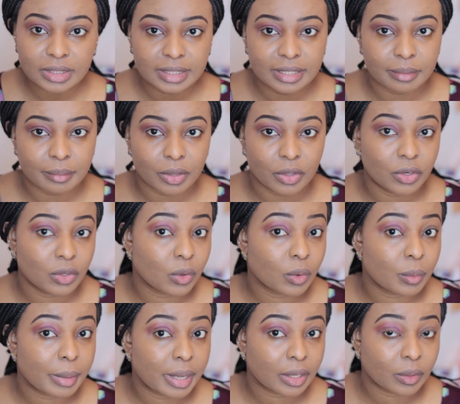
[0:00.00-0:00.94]
And I'm going to
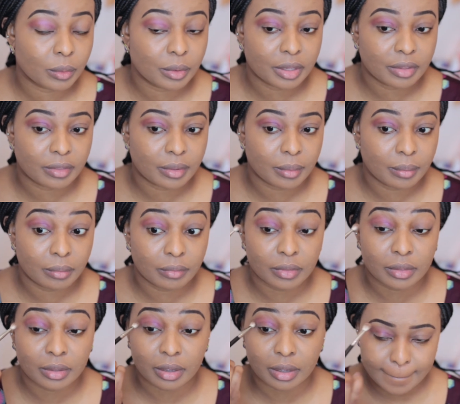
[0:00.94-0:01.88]
go back with
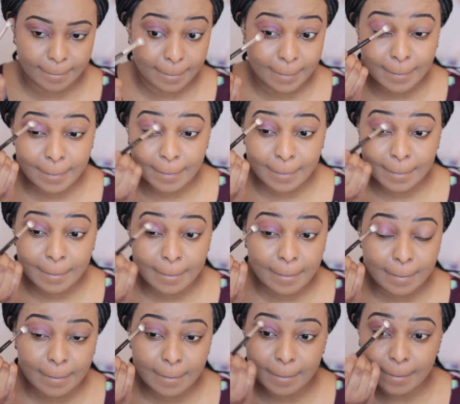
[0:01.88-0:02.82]
the
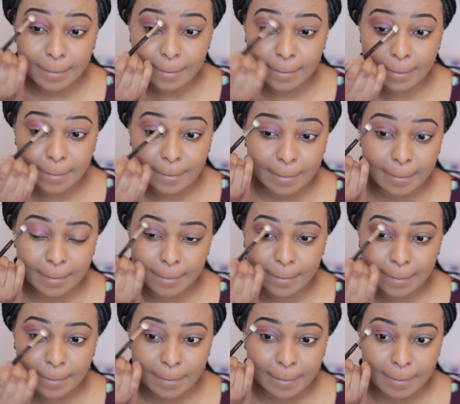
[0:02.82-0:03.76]
217
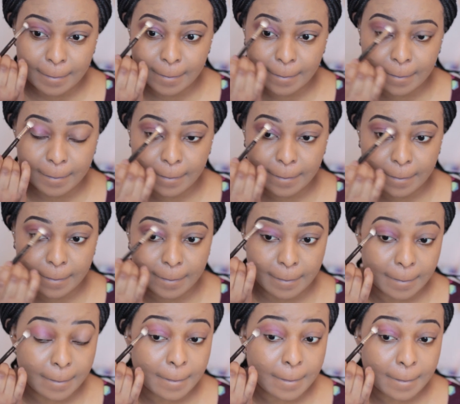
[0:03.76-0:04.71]
and
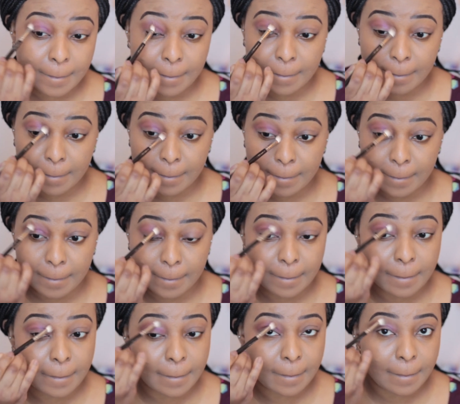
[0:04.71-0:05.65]
do
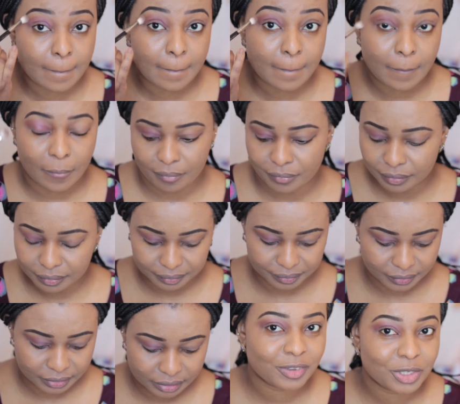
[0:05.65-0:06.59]
some blending.
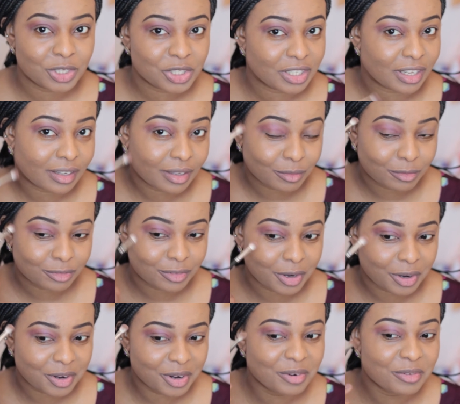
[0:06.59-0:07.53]
It looks like I'm
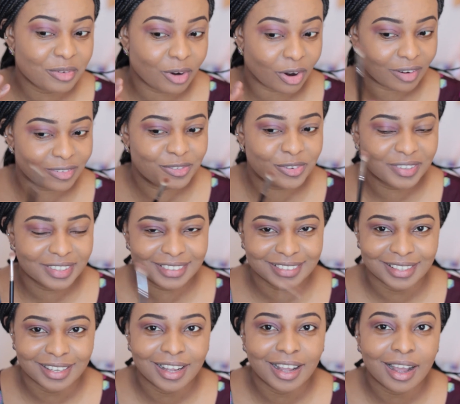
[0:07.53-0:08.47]
very rough
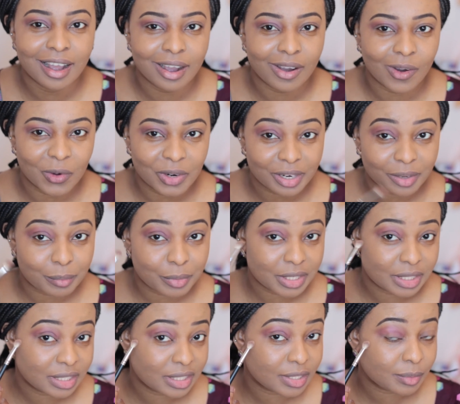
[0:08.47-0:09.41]
or not
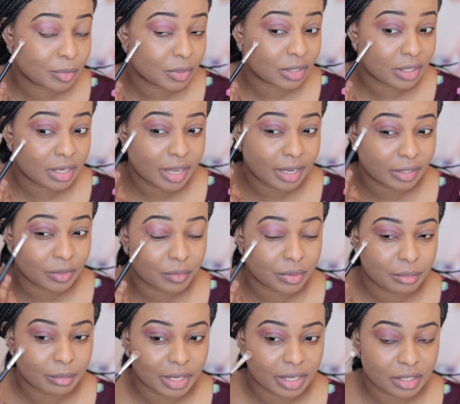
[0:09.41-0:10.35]
putting it smoothly. I don't
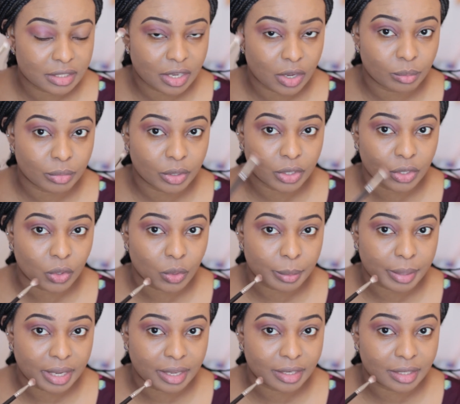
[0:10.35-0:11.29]
really mind because I'm going to go
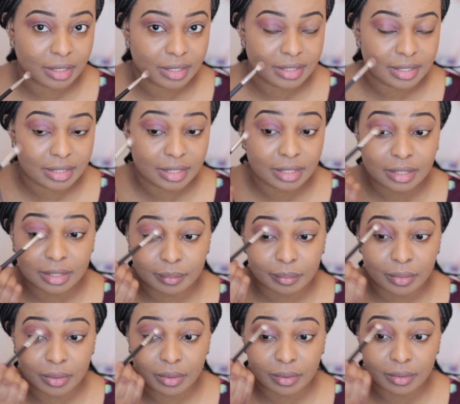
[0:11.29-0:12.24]
back and conceal it,
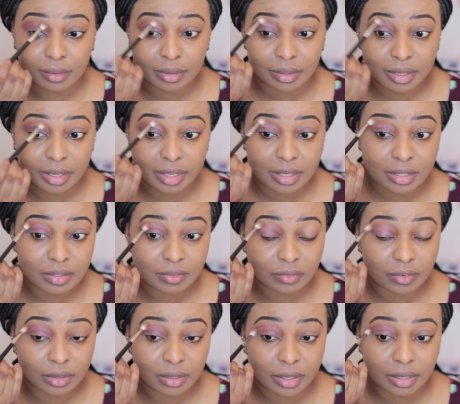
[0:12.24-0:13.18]
but it's
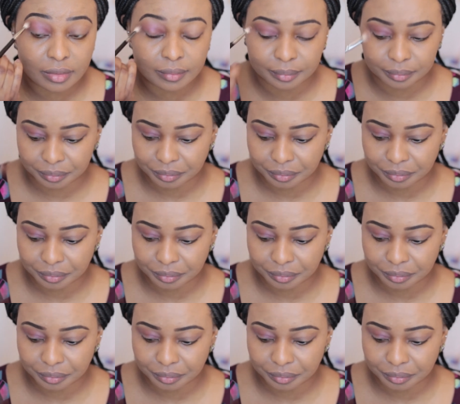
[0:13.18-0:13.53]
fine.